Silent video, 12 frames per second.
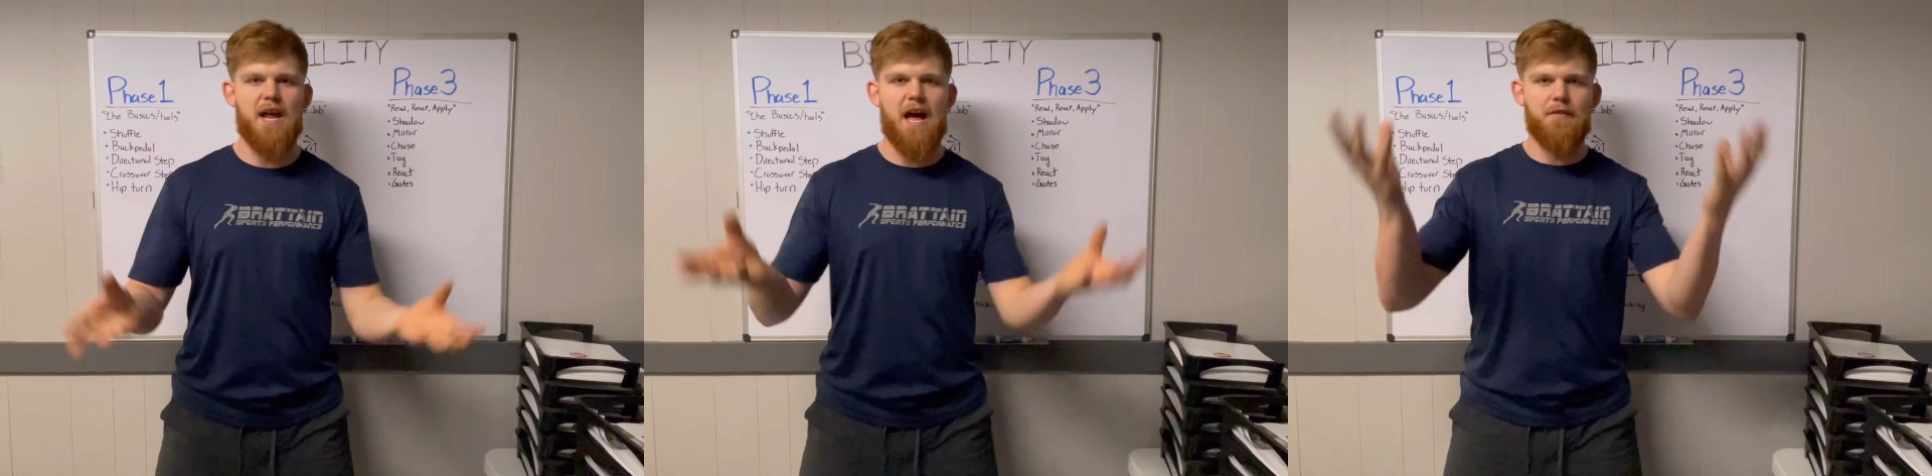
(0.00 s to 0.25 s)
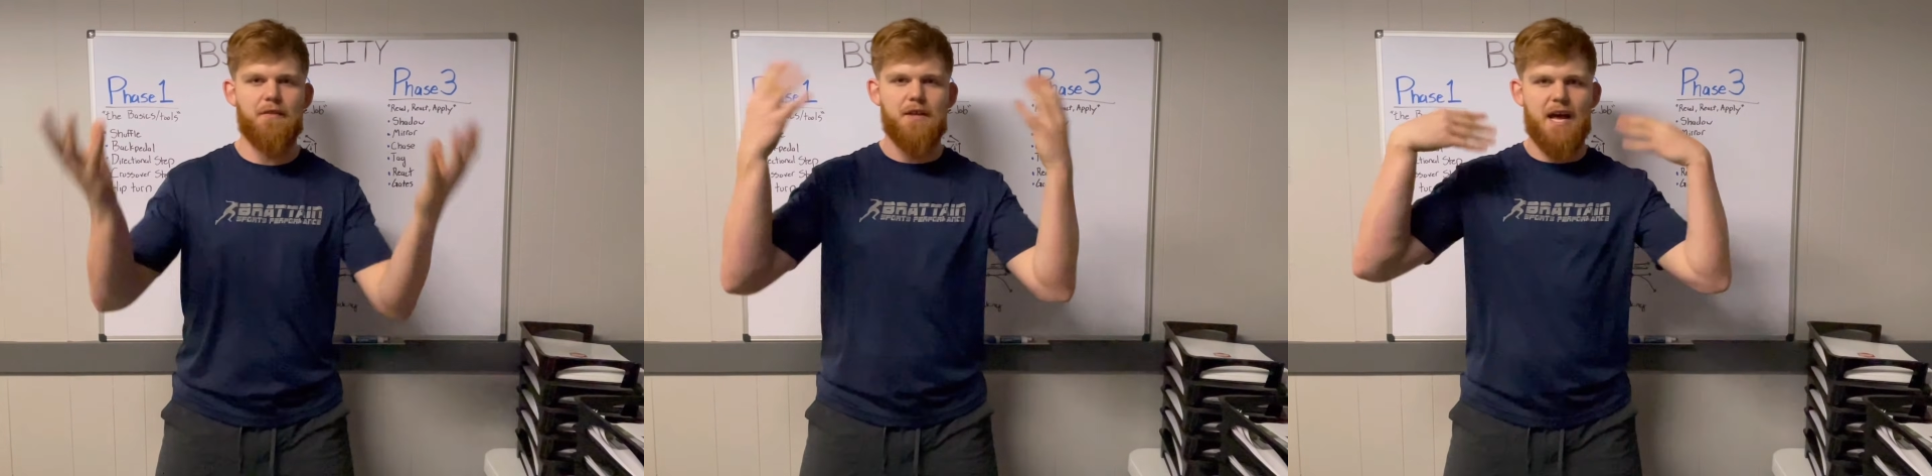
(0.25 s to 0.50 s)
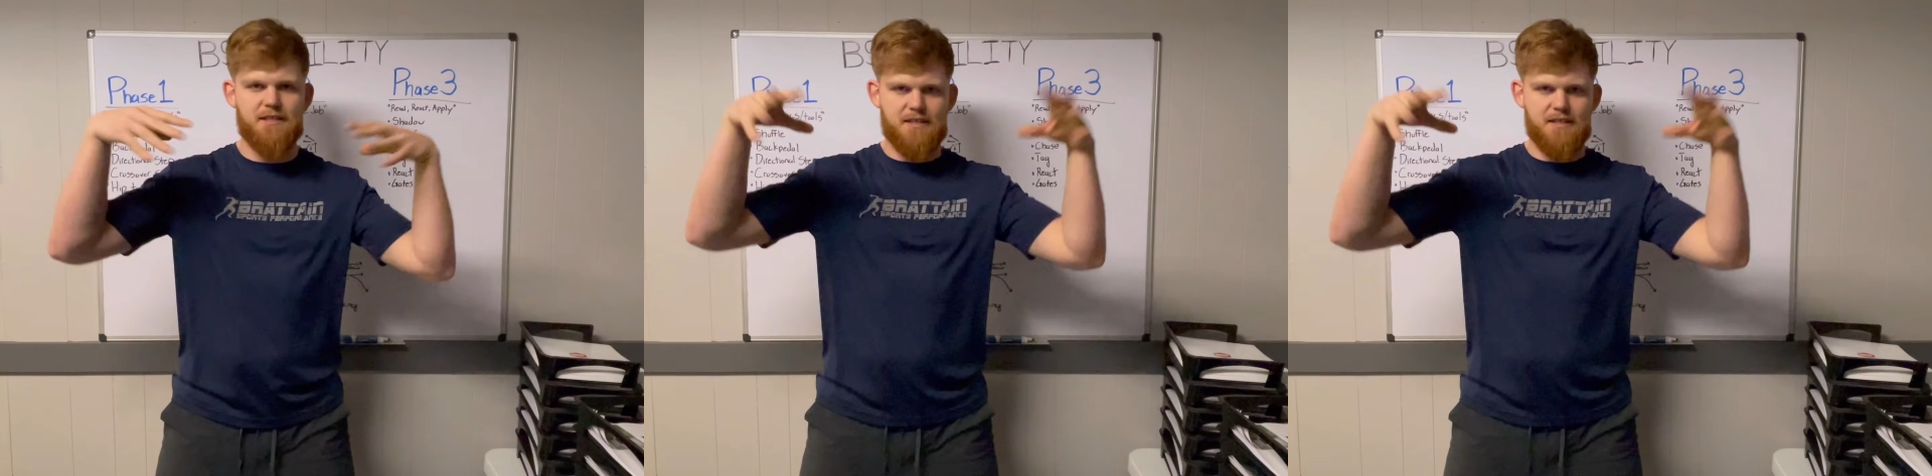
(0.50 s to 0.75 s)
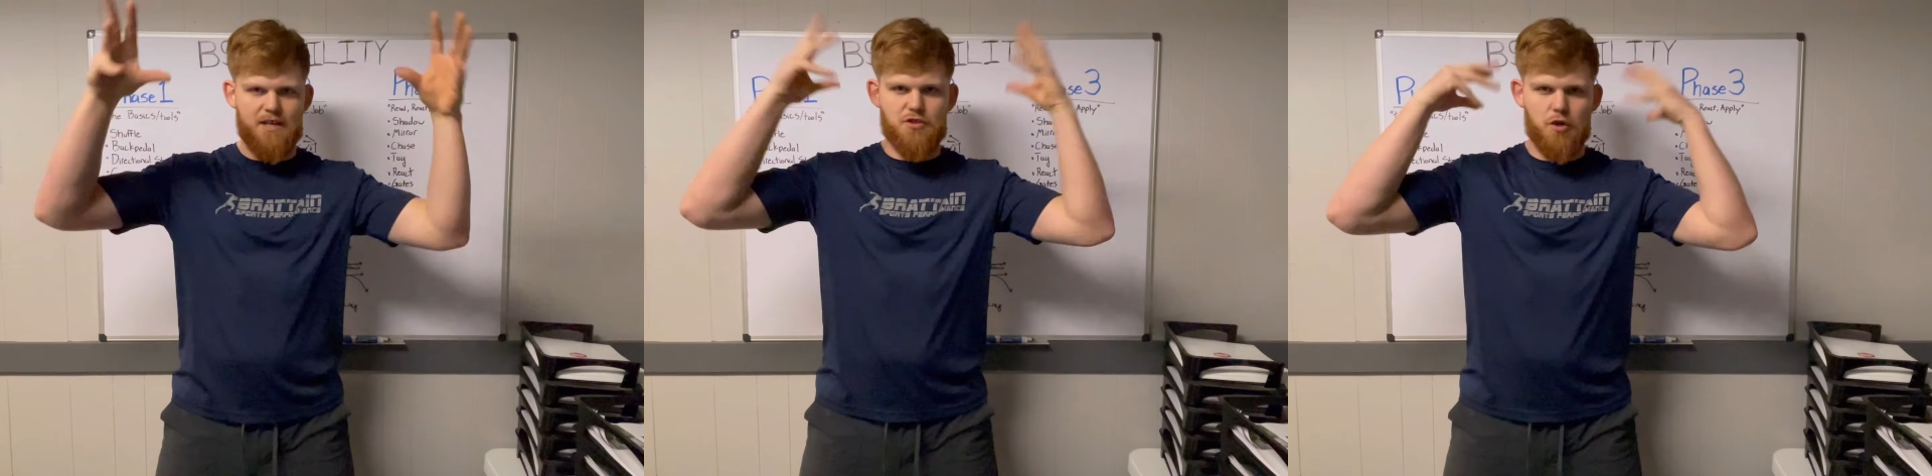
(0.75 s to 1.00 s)
athlete has
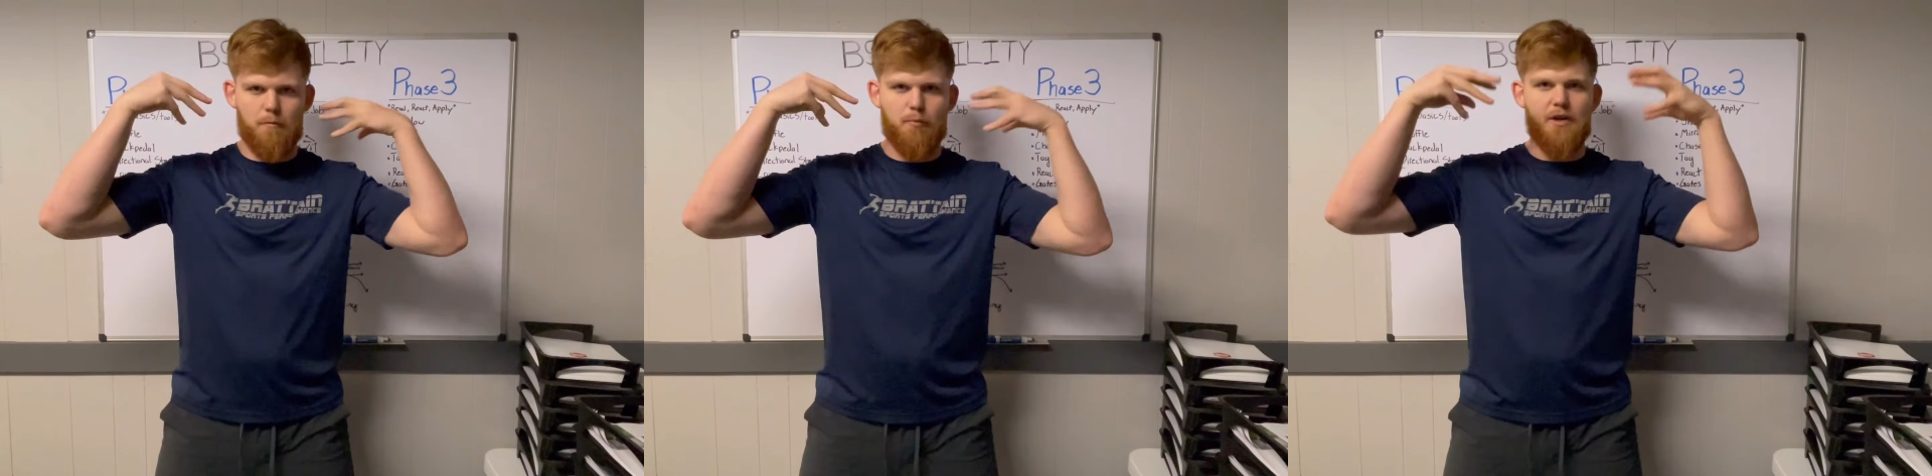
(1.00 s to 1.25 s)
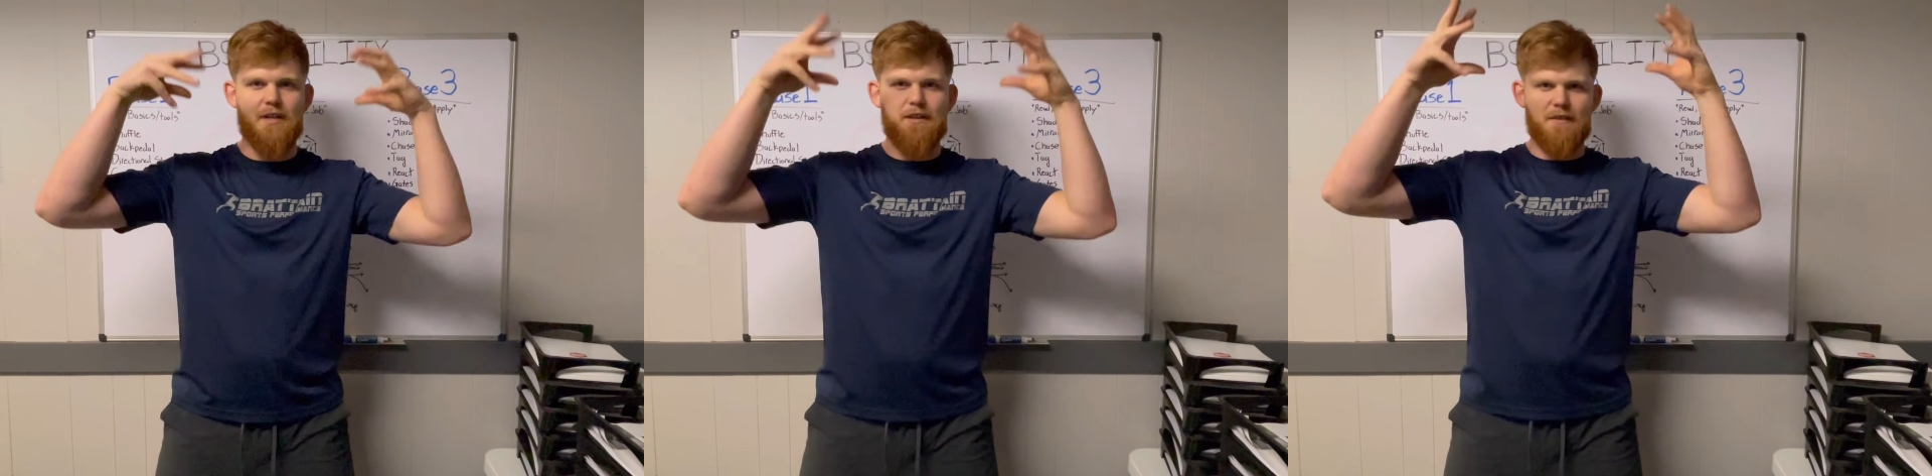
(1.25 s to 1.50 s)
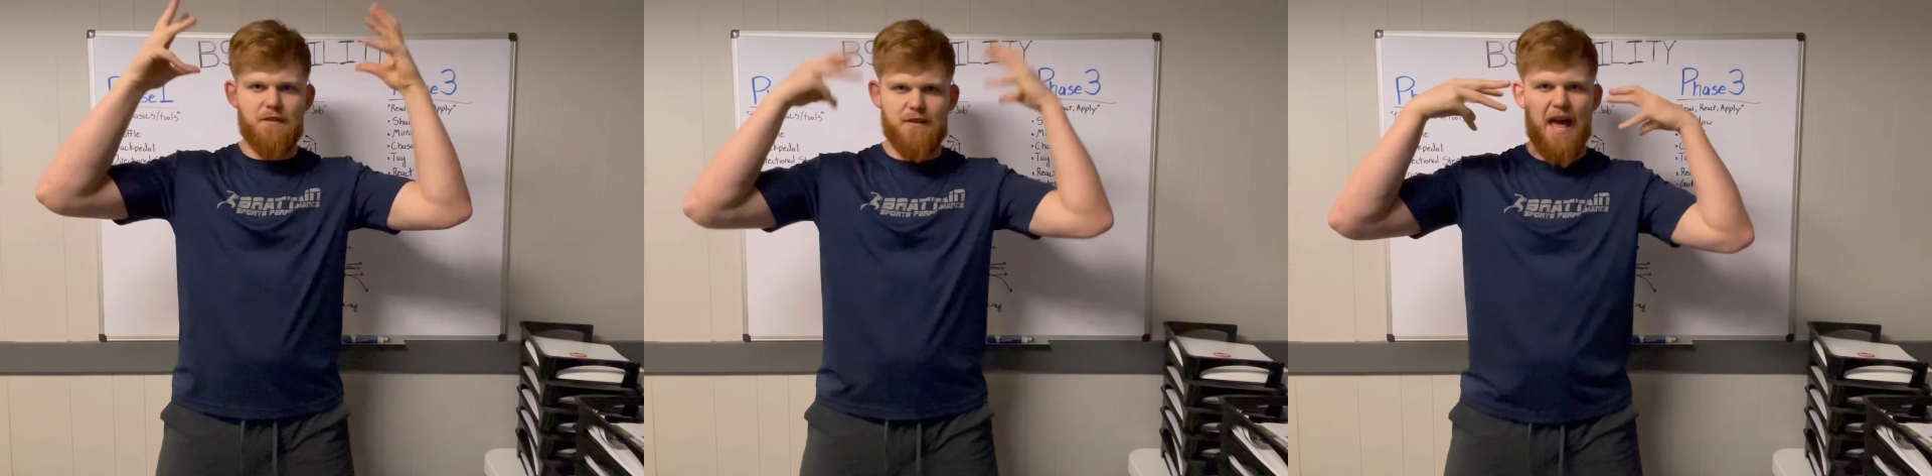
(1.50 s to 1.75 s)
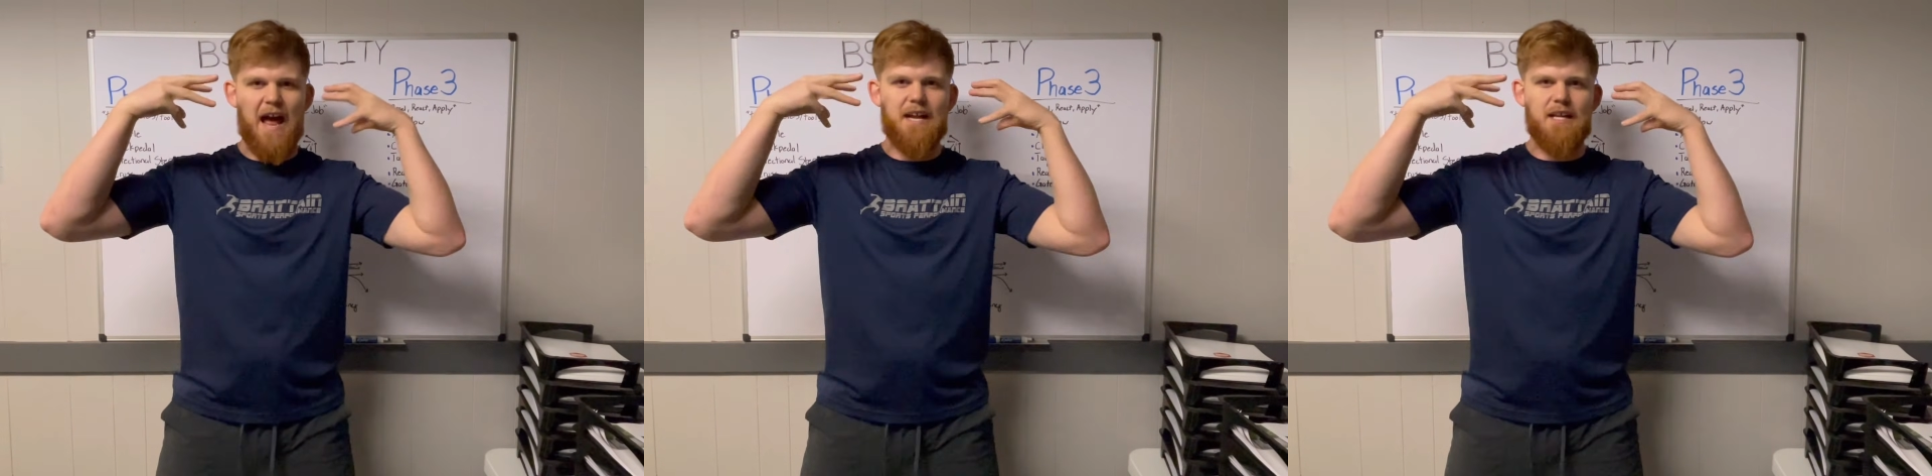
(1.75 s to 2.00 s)
to interpret that